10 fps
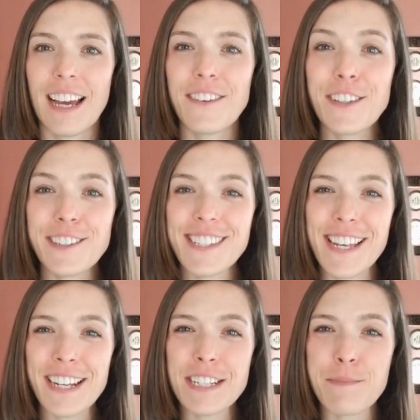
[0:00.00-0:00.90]
Have you
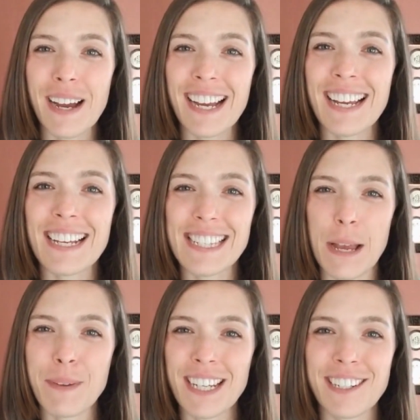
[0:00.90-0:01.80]
decided to buy a
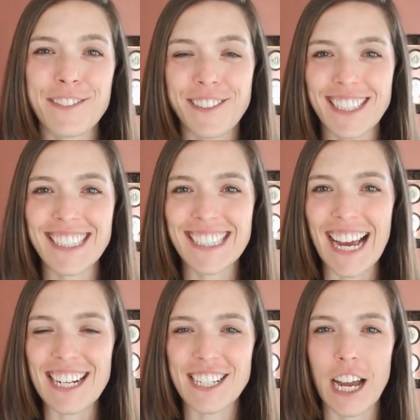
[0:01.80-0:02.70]
semi or fully
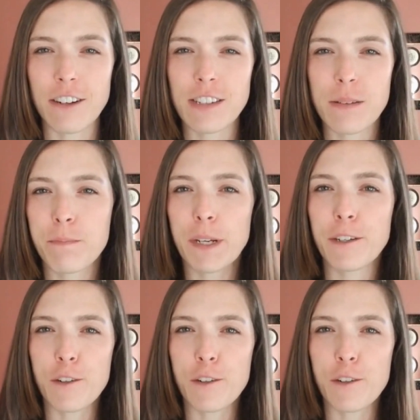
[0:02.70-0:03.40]
detached house, but you're